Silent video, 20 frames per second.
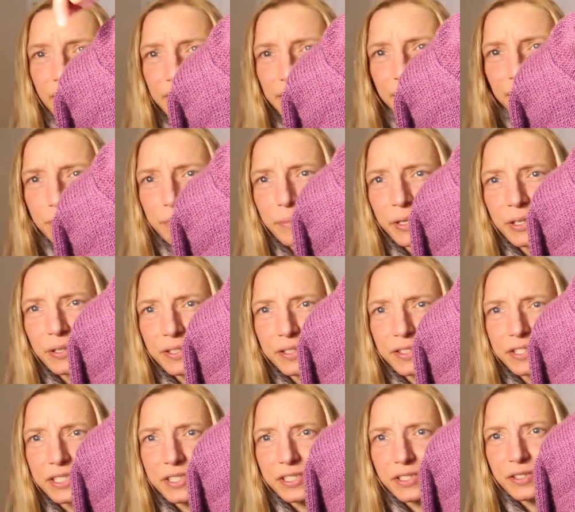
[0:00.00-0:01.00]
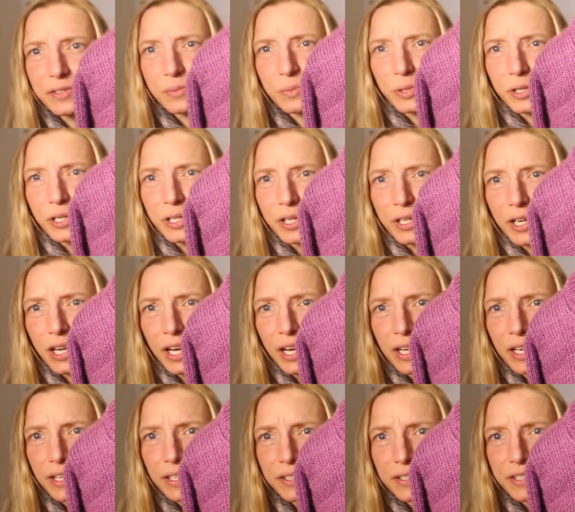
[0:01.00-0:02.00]
These middle stitches were
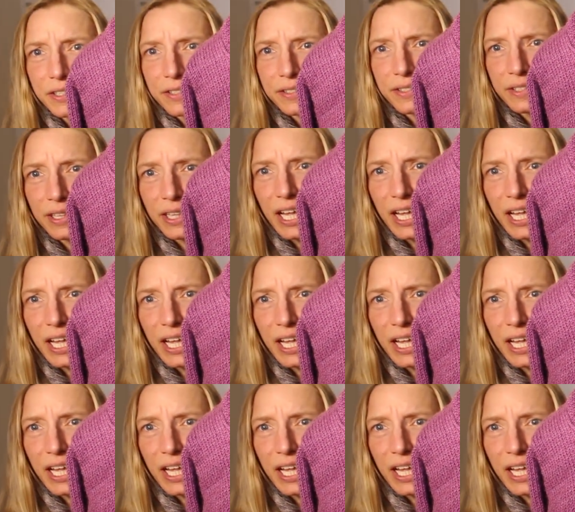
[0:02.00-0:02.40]
uh, just